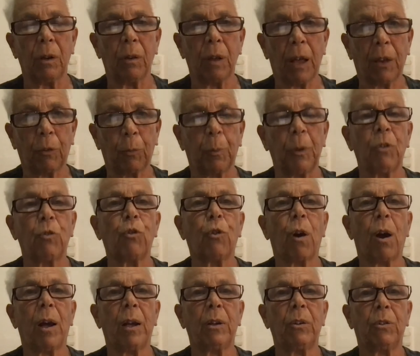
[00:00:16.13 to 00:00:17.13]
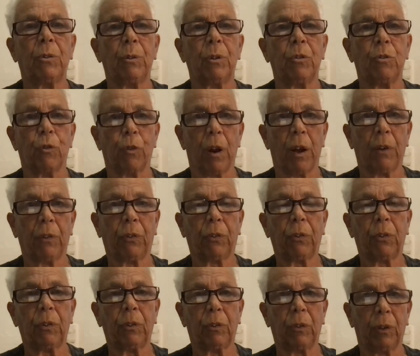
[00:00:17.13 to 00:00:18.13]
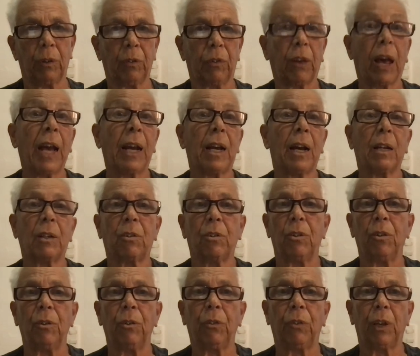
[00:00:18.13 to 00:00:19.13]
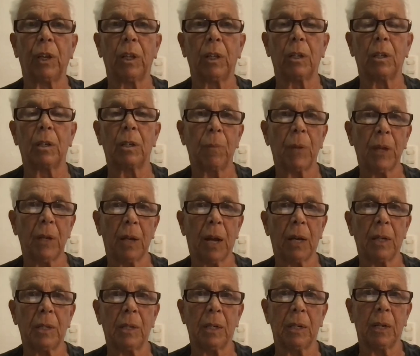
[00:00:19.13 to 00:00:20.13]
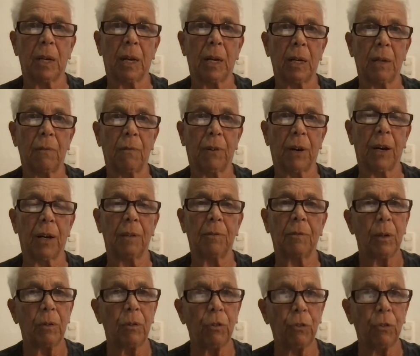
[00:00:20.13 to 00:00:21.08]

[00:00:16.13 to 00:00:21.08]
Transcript: has been trying to address since I got to New Zealand in 1995.